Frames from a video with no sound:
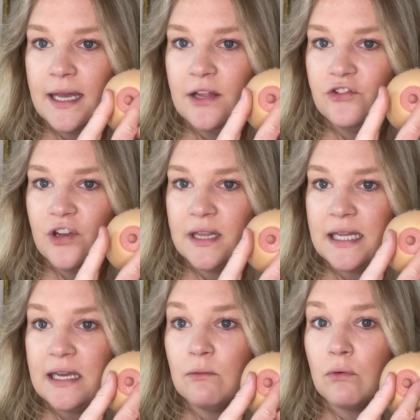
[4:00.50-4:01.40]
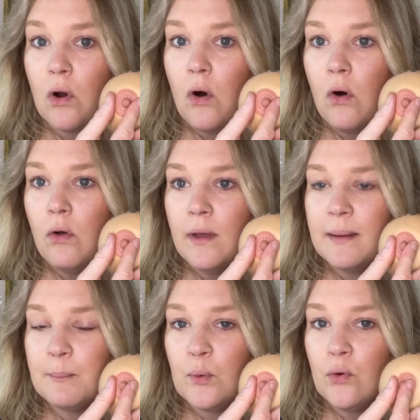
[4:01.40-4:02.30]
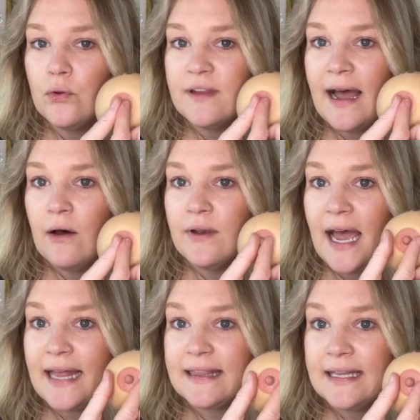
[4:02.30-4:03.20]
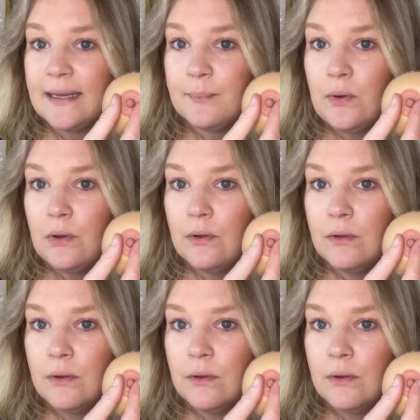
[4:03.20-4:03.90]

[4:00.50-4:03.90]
and gently roll and pull down at the nipple.